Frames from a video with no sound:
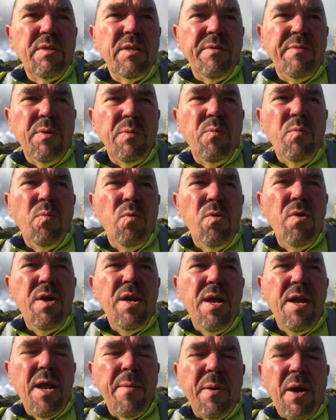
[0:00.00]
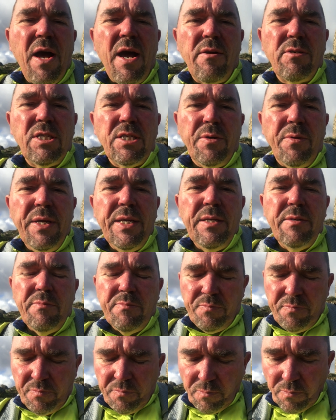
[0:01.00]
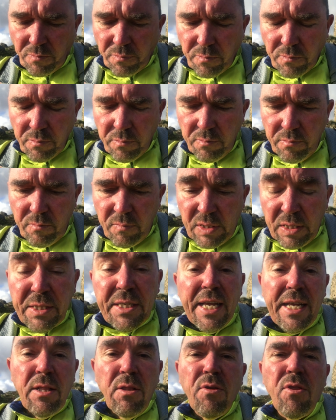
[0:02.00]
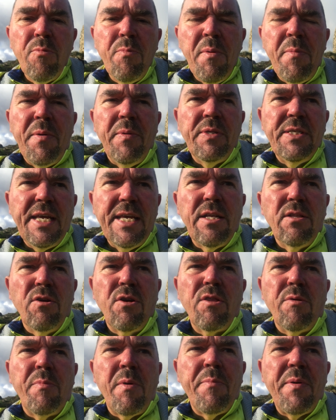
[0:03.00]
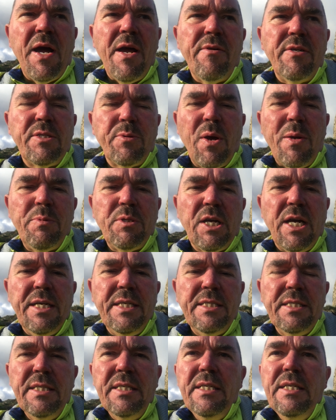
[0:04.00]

If you're worried about how to do it, take a look at the Papyrus website,